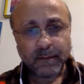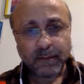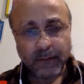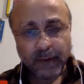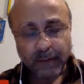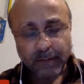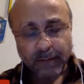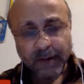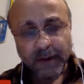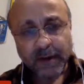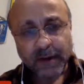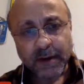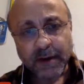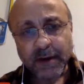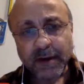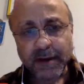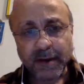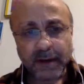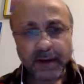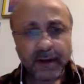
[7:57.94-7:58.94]
film
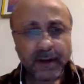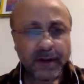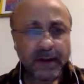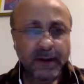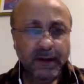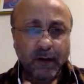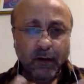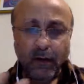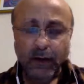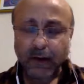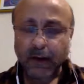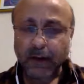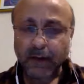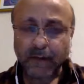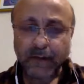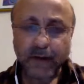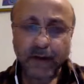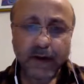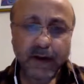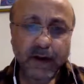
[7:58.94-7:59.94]
fraternity, the
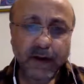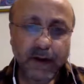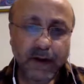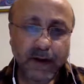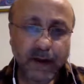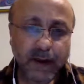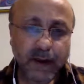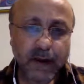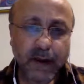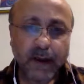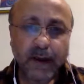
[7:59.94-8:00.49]
OTT fraternity,